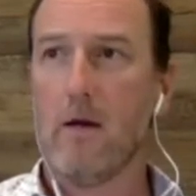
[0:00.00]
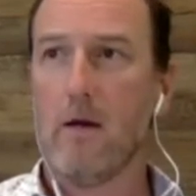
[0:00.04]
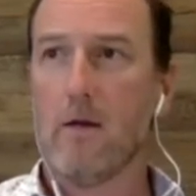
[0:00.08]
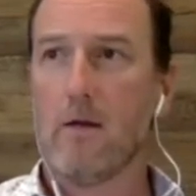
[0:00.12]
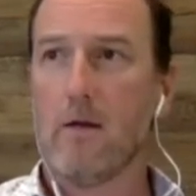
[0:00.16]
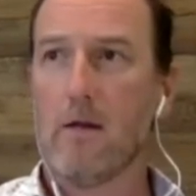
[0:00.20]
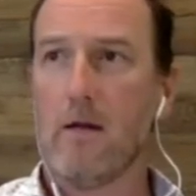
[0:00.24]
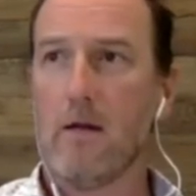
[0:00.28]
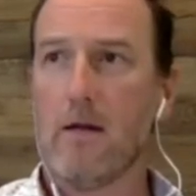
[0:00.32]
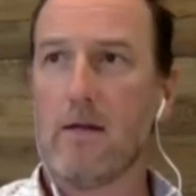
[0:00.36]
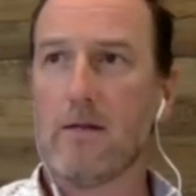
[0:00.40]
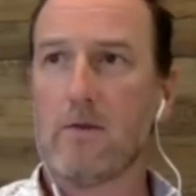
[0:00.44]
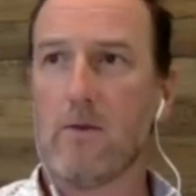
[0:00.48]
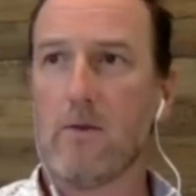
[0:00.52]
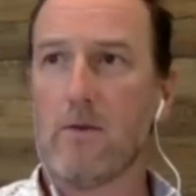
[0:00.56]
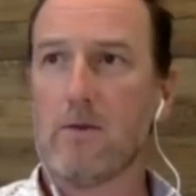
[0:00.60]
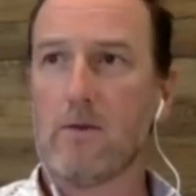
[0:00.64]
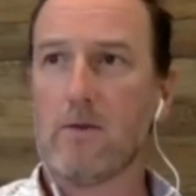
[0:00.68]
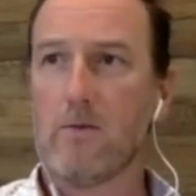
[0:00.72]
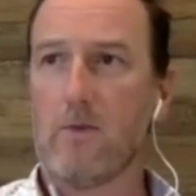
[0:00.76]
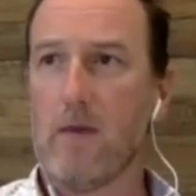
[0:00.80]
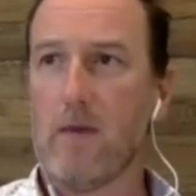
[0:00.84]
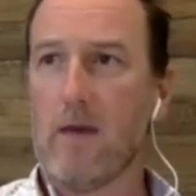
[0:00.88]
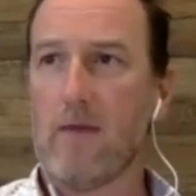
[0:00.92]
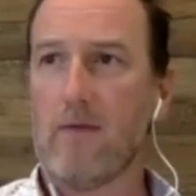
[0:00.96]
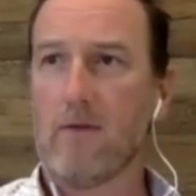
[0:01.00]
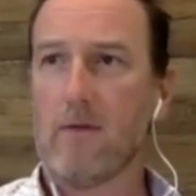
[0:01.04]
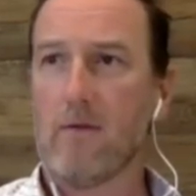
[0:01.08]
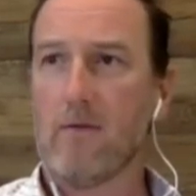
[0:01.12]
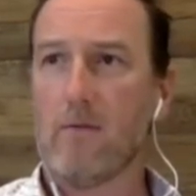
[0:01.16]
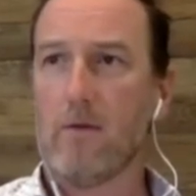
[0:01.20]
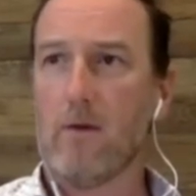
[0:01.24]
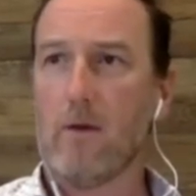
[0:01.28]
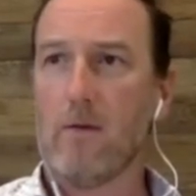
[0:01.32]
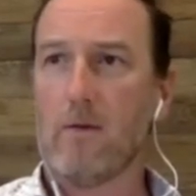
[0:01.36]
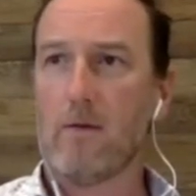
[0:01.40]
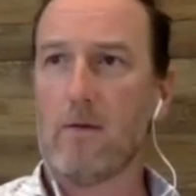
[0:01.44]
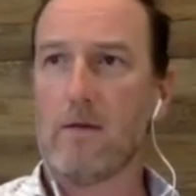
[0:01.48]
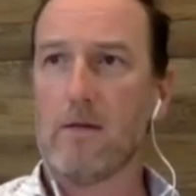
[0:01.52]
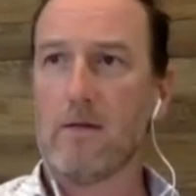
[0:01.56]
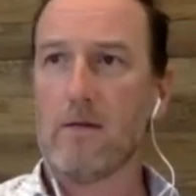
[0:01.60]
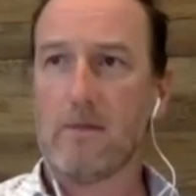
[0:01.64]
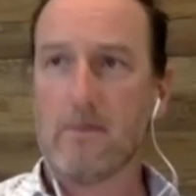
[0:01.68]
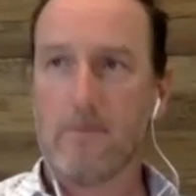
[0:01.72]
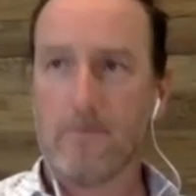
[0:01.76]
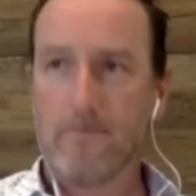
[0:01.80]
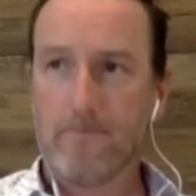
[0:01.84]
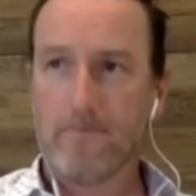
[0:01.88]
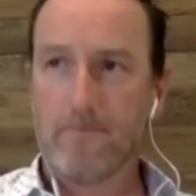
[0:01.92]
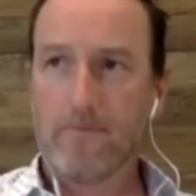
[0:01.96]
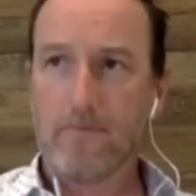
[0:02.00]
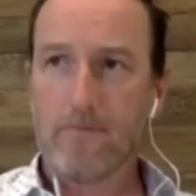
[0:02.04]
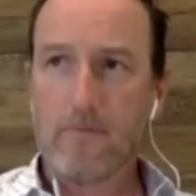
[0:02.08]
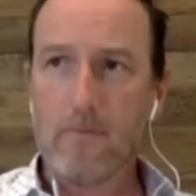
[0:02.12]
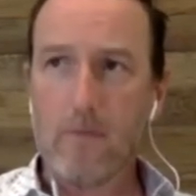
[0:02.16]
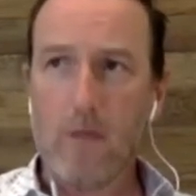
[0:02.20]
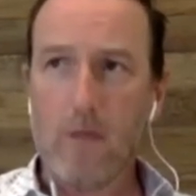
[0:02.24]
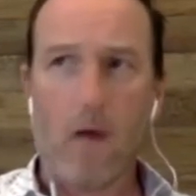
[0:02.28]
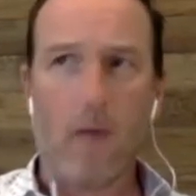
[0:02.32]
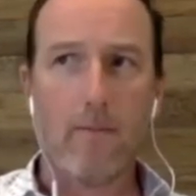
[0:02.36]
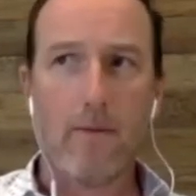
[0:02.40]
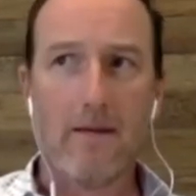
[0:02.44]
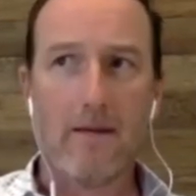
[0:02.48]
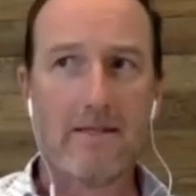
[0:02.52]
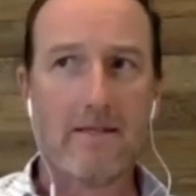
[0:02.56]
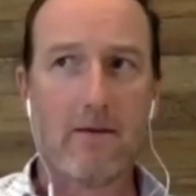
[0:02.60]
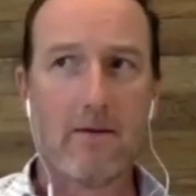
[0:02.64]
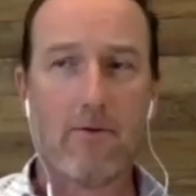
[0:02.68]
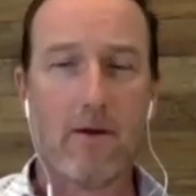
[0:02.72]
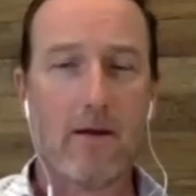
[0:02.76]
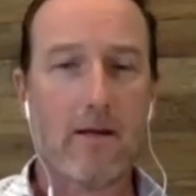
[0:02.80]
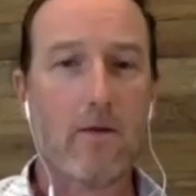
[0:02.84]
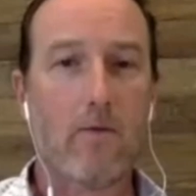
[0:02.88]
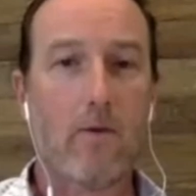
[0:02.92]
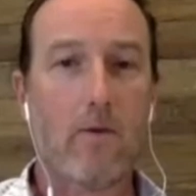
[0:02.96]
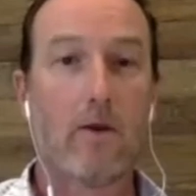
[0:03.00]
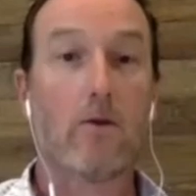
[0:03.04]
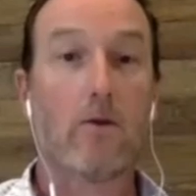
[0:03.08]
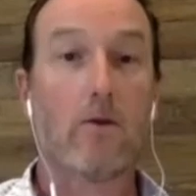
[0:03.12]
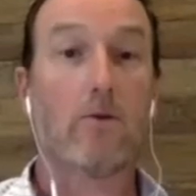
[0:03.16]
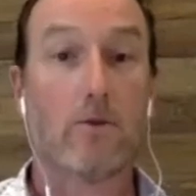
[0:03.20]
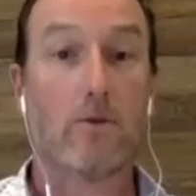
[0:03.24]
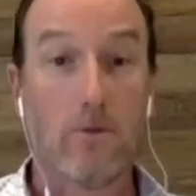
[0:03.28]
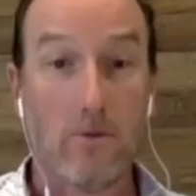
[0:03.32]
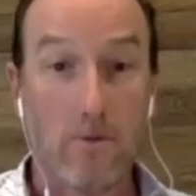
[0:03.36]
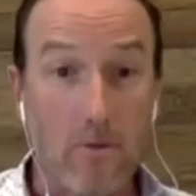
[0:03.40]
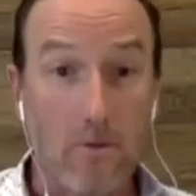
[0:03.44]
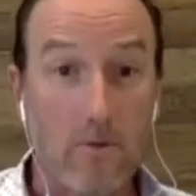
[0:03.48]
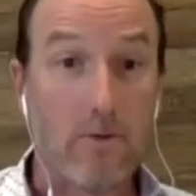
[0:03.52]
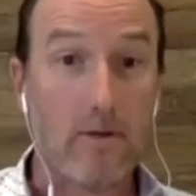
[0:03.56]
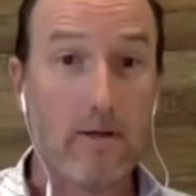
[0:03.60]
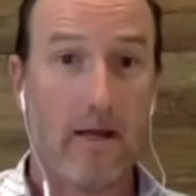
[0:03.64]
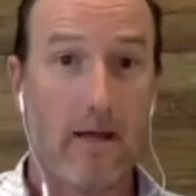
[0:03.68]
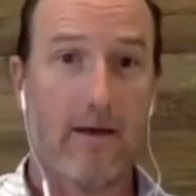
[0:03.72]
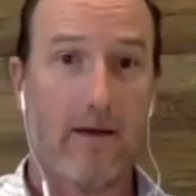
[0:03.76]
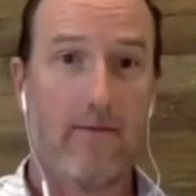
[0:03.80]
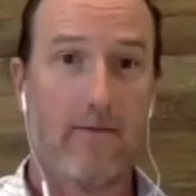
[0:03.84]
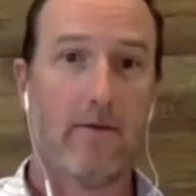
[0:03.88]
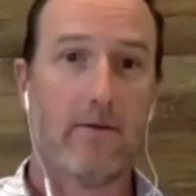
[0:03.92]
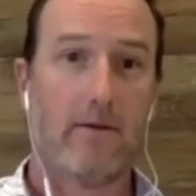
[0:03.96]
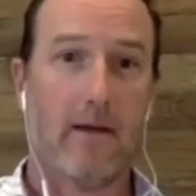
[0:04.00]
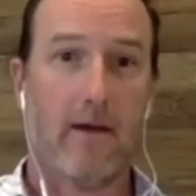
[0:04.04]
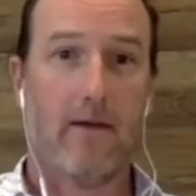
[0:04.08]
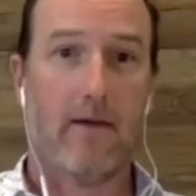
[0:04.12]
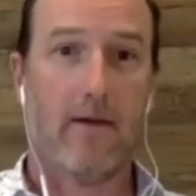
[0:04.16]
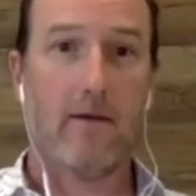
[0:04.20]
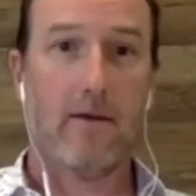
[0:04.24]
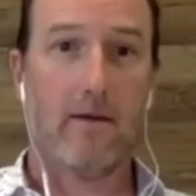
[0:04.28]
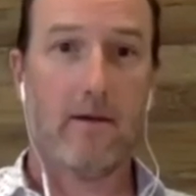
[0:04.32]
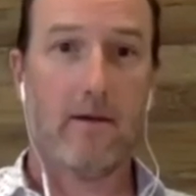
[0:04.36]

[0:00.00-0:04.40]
The last question we have at the moment is there anyone who shouldn't have a TAVI?